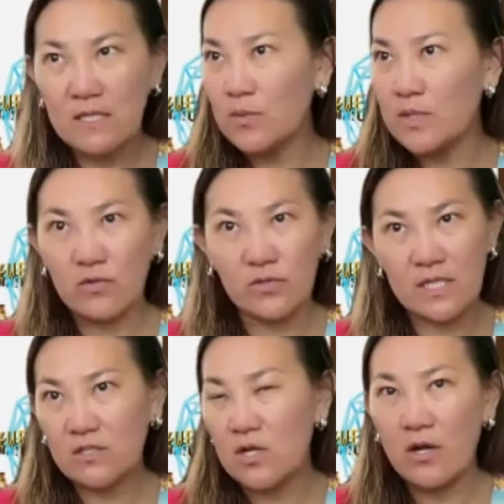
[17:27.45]
with your
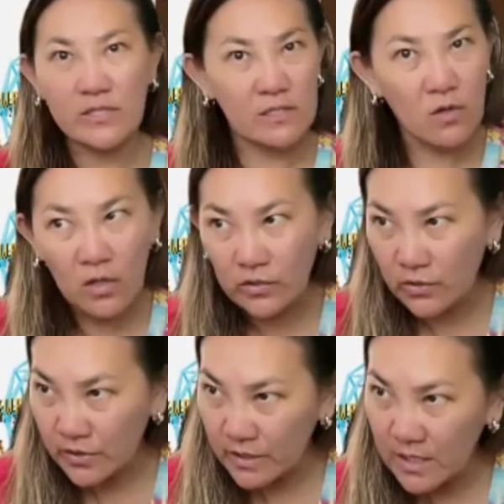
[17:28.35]
TikToks and all
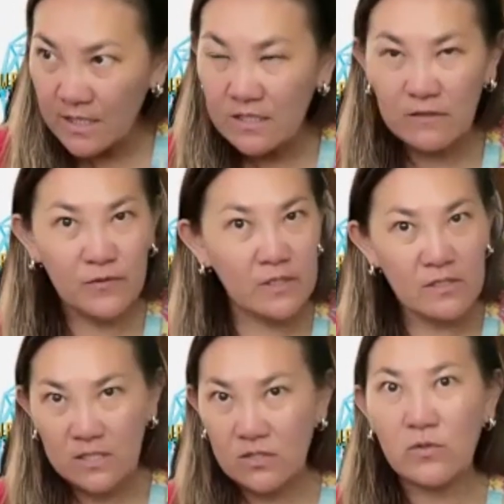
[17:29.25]
your different
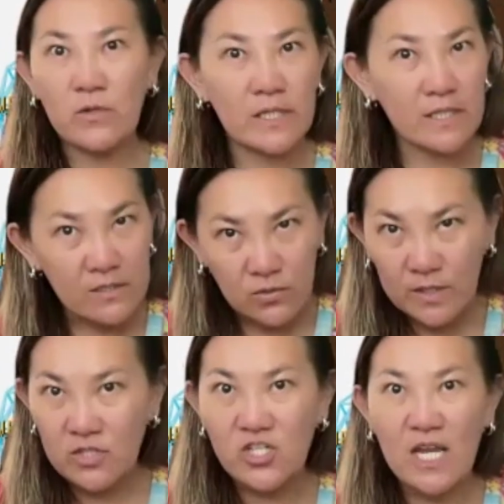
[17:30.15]
Discord and
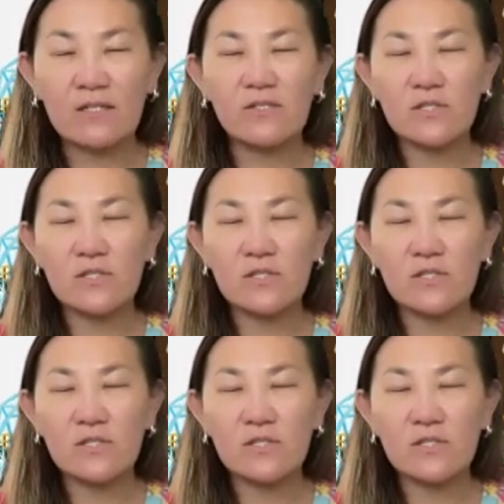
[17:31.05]
Twitter channels.